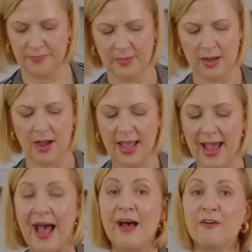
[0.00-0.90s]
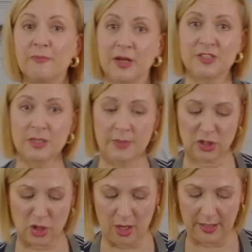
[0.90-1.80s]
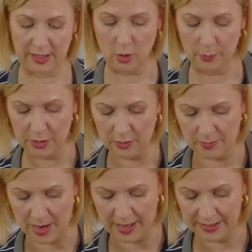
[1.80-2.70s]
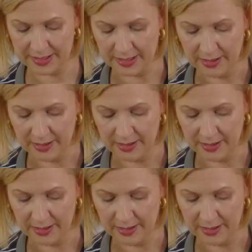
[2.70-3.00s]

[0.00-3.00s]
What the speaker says: I have melted my chocolate. I hope you don't mind.